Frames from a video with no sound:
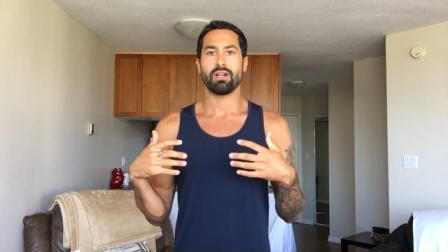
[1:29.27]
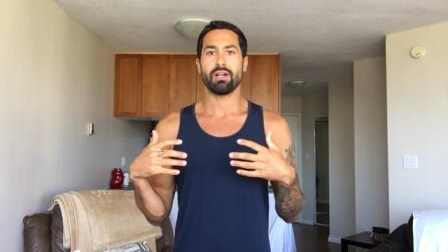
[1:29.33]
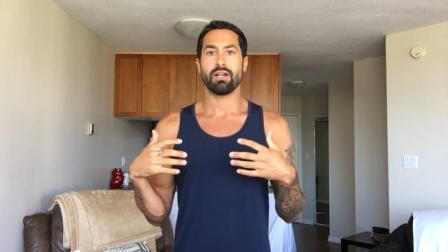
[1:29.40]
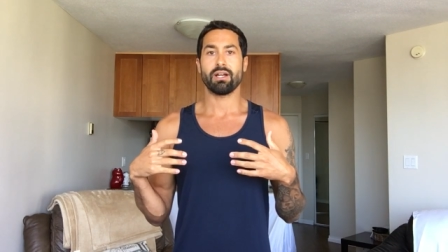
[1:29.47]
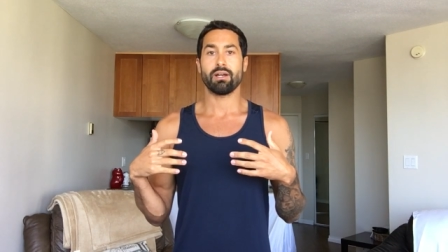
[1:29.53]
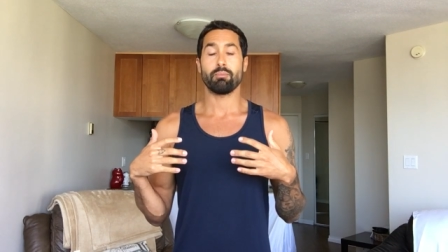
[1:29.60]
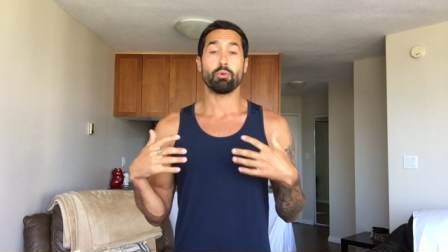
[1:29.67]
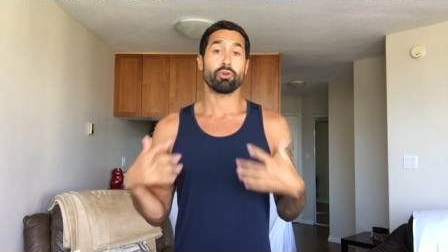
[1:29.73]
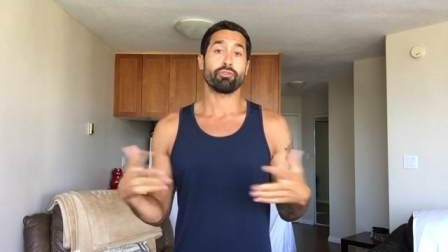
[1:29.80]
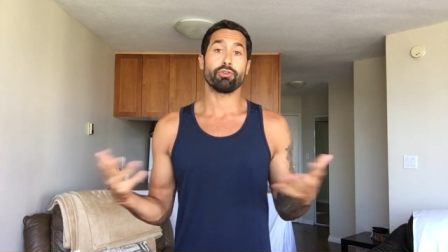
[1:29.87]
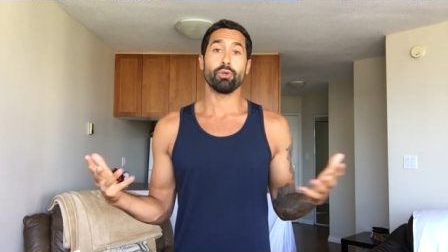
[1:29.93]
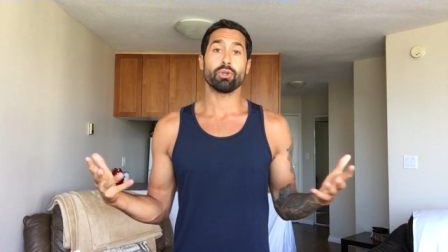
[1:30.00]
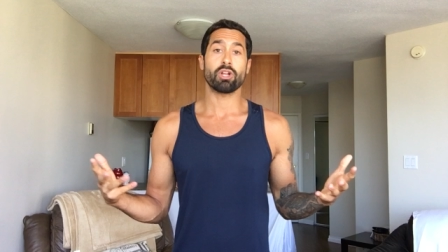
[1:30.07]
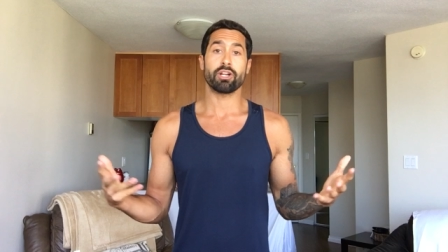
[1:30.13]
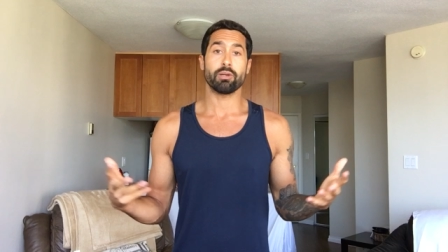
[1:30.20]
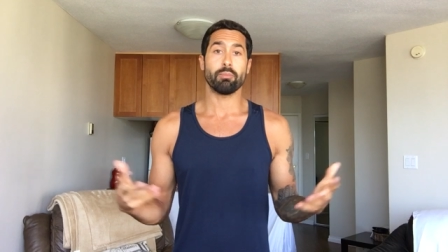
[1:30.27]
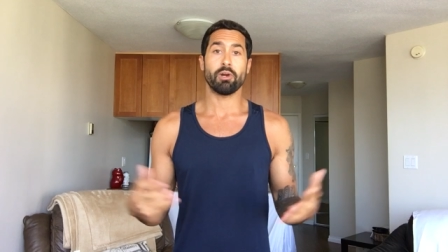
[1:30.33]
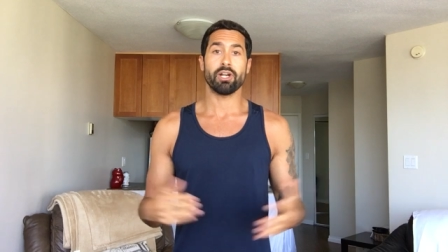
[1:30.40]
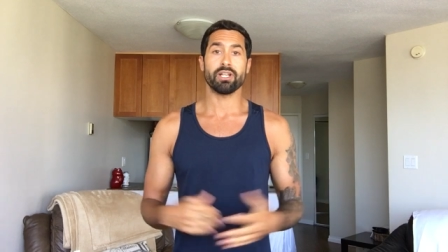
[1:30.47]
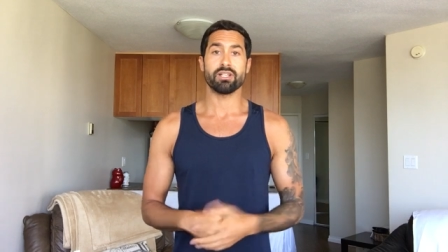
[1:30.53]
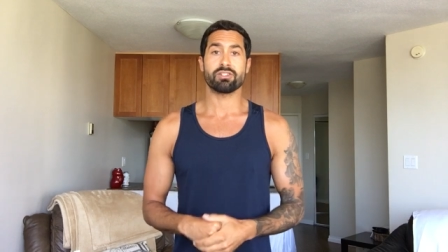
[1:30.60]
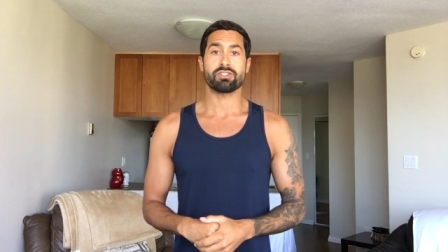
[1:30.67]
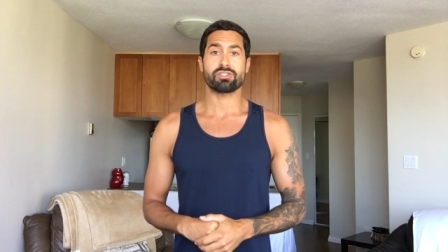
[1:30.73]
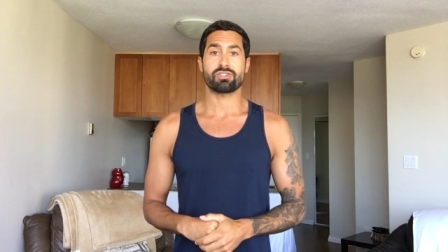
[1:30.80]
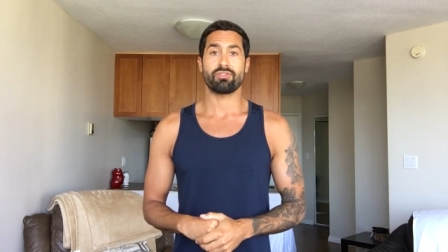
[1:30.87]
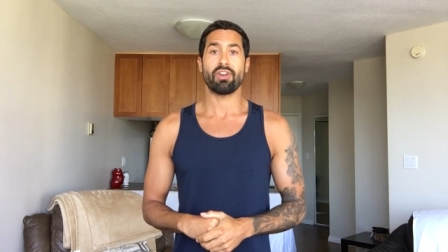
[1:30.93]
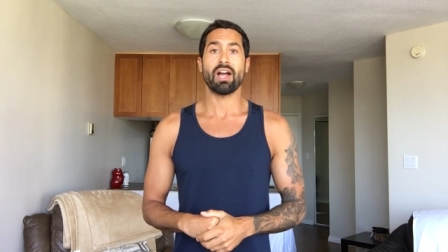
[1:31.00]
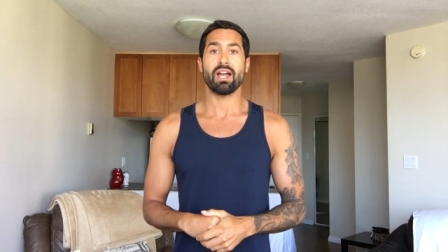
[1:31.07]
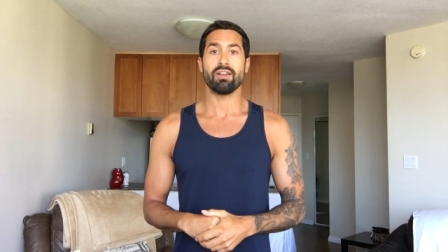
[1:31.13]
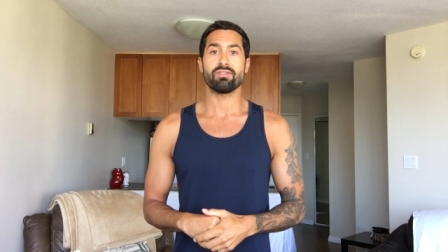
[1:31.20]
uh, more fuel on your body to
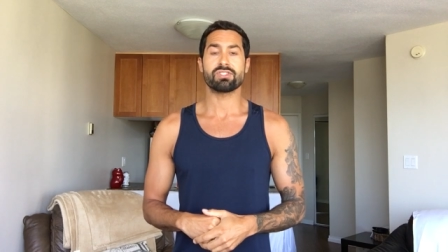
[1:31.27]
survive.